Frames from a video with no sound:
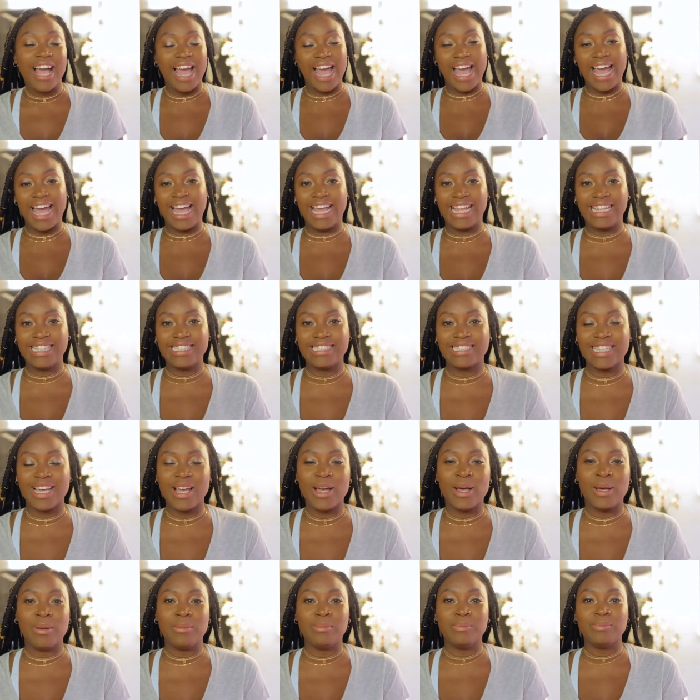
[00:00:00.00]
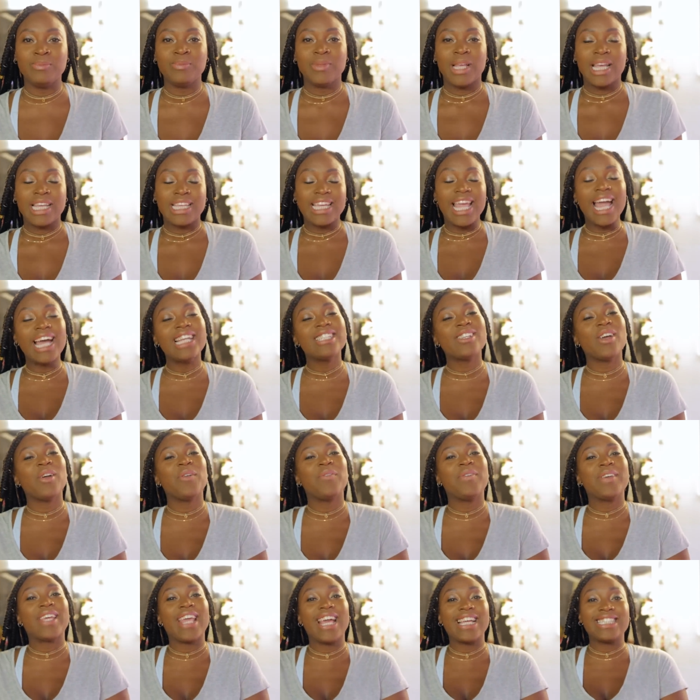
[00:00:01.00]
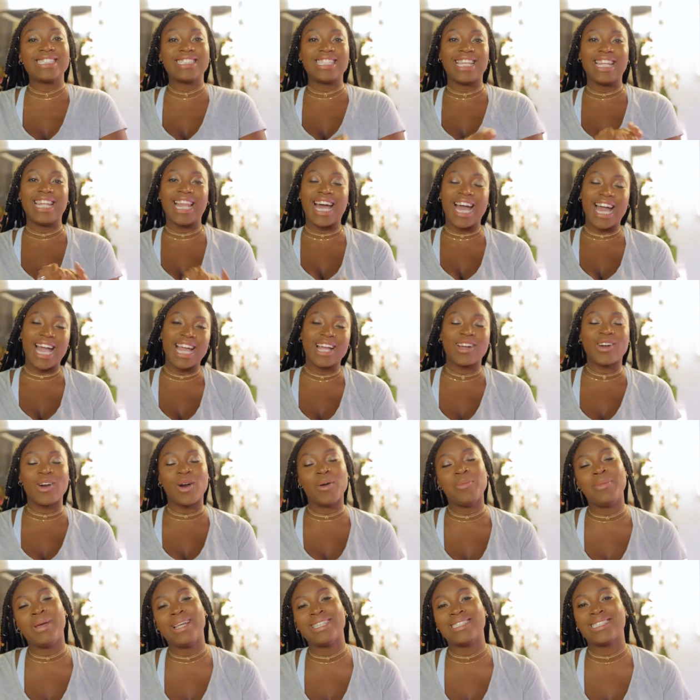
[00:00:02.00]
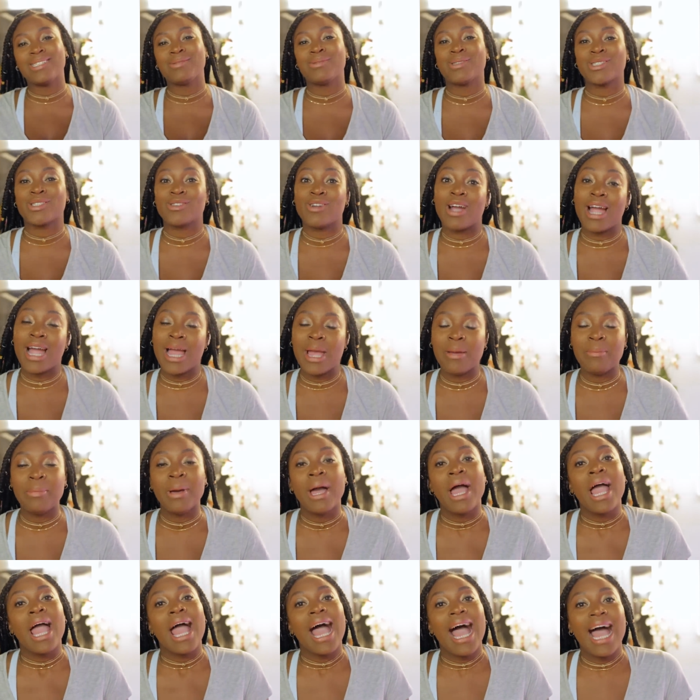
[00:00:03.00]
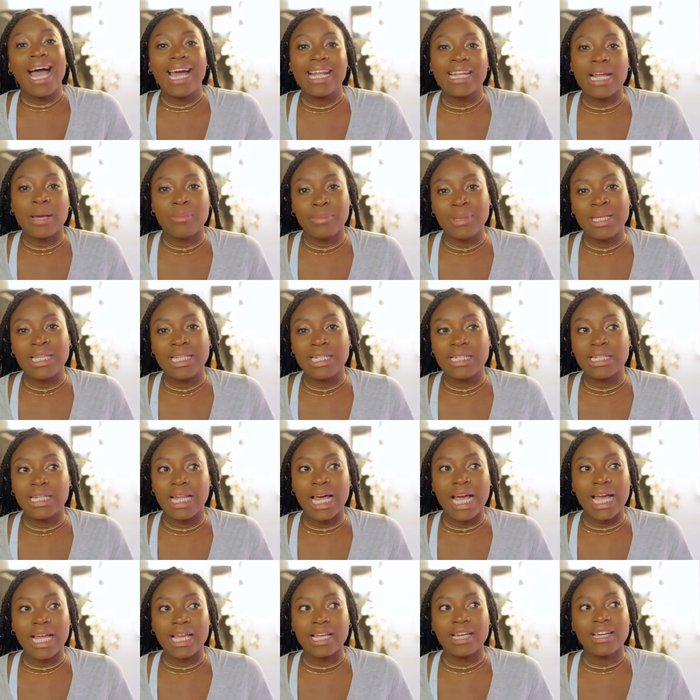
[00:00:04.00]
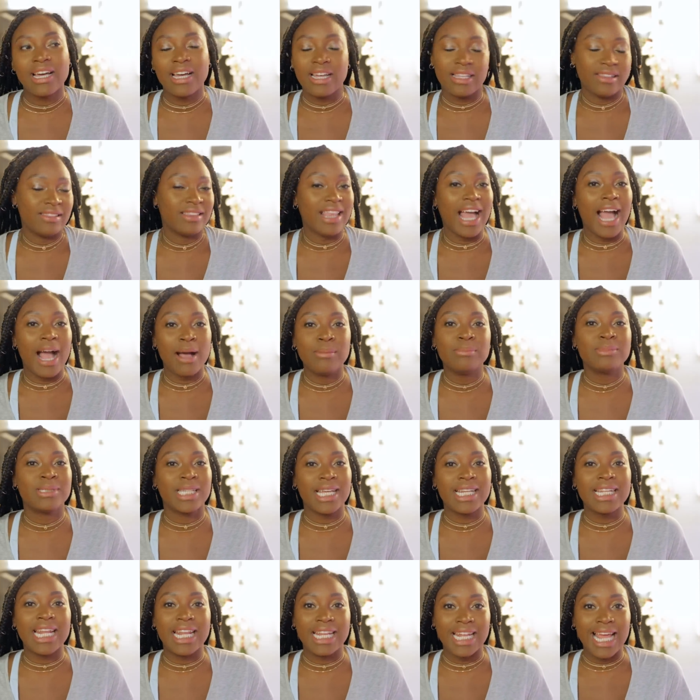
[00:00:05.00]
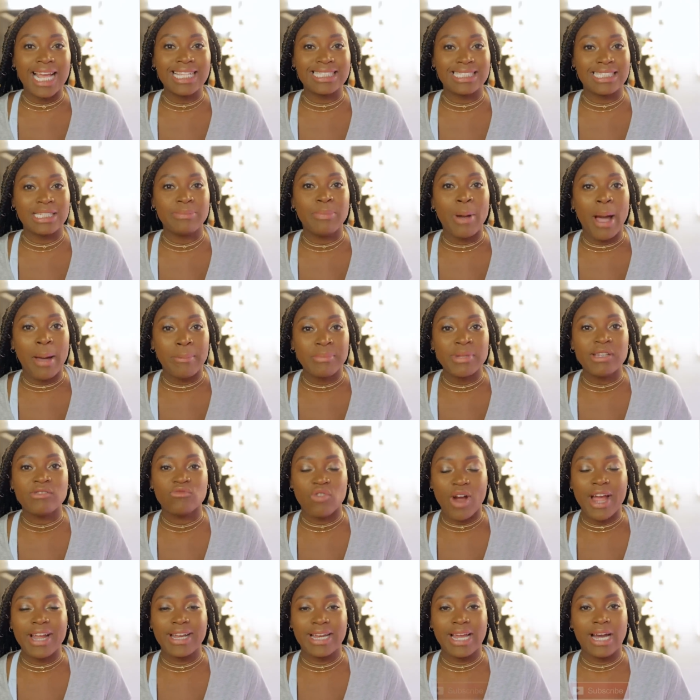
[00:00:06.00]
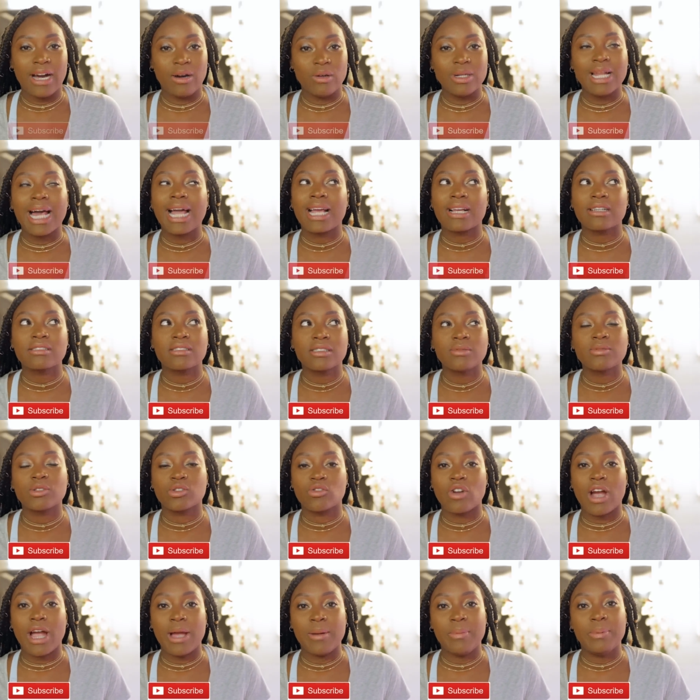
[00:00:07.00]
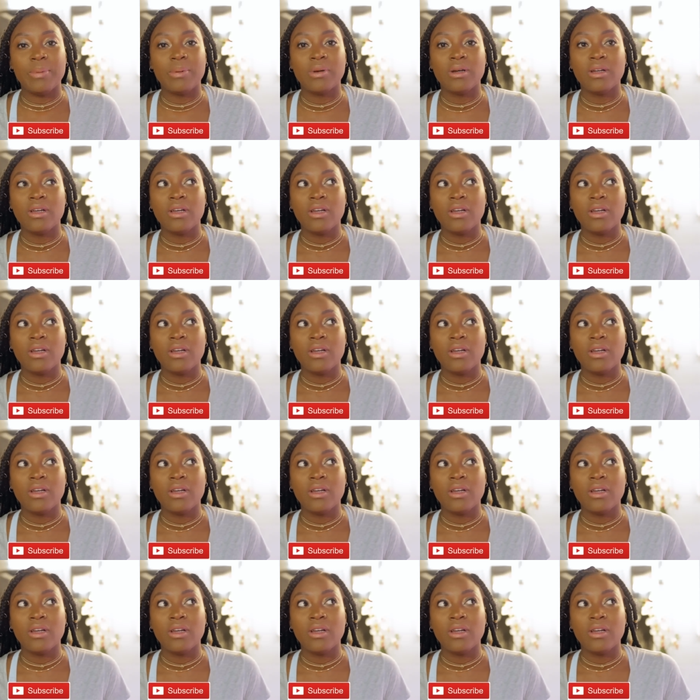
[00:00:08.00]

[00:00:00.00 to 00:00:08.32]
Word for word: And um, yeah, don't forget to like, comment, subscribe, and I mean, like. That I'm saying that nicely, but I mean right now, like, subscribe.